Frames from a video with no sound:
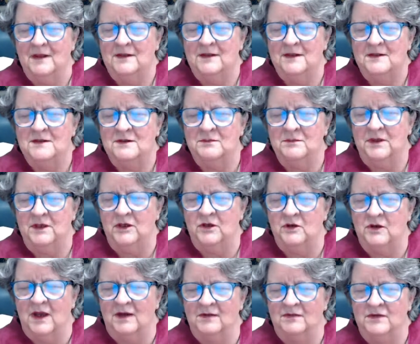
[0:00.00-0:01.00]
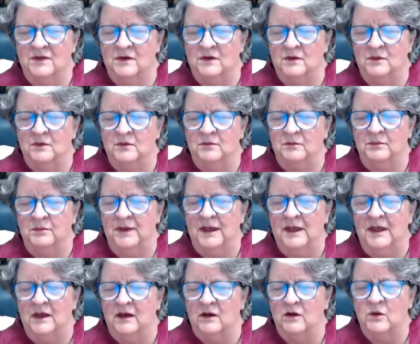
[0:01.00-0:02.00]
Doesn't mean you have to
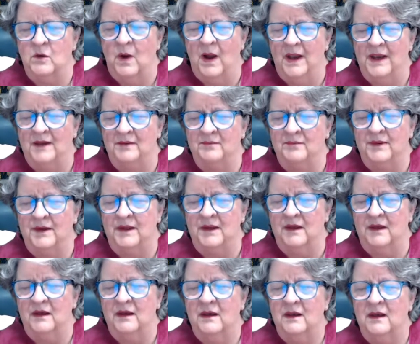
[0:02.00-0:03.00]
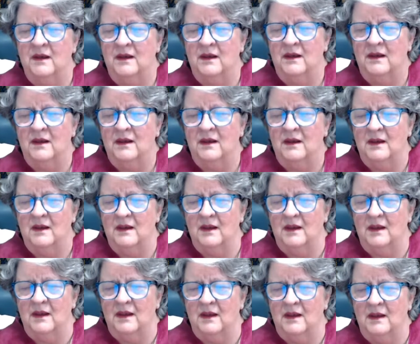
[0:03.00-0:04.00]
be a quiet being.
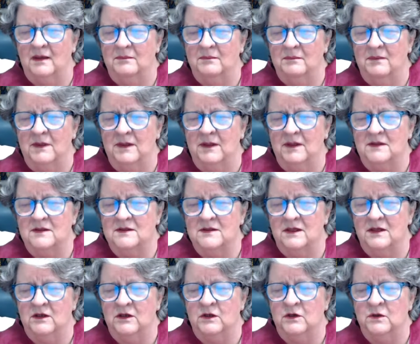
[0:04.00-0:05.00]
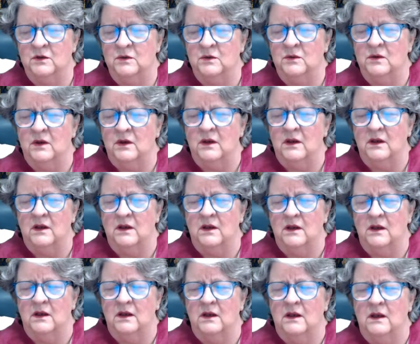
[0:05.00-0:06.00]
It means that you
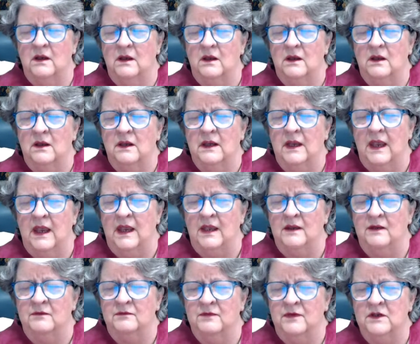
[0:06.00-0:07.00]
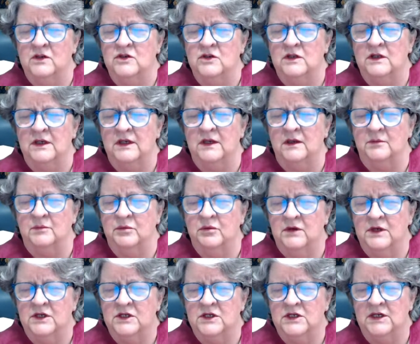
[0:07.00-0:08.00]
can eventually
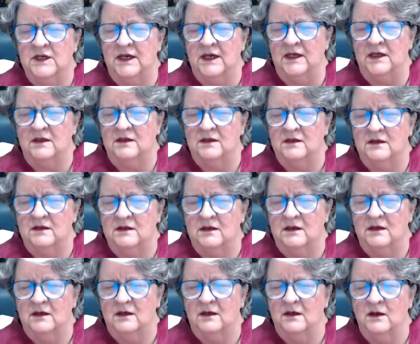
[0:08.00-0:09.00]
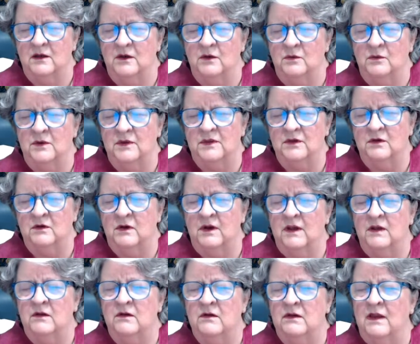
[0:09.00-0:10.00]
appreciate with a
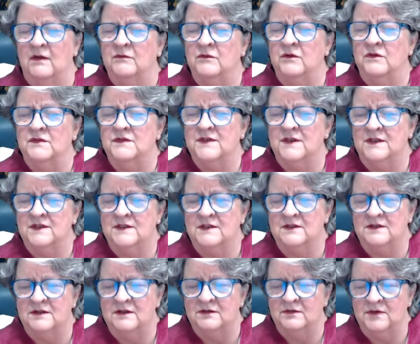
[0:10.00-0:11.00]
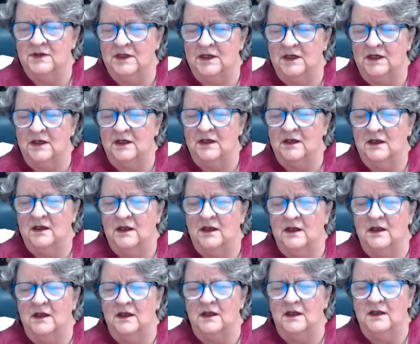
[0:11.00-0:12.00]
greater level of sensitivity
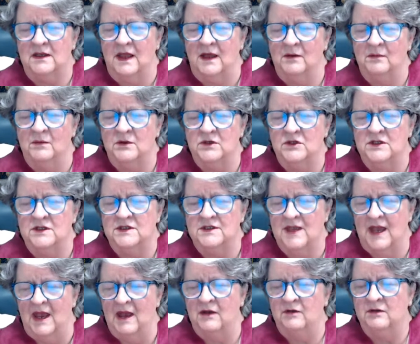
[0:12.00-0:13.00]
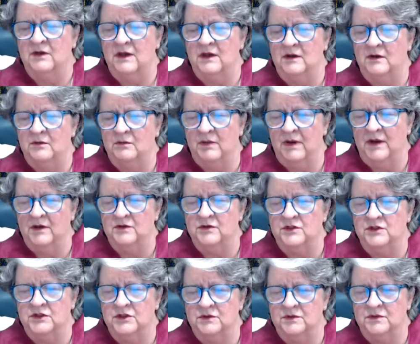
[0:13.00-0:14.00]
that which is out and
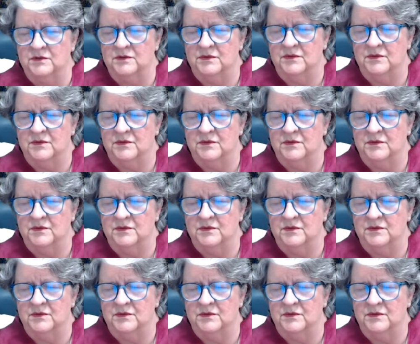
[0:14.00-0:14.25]
around you.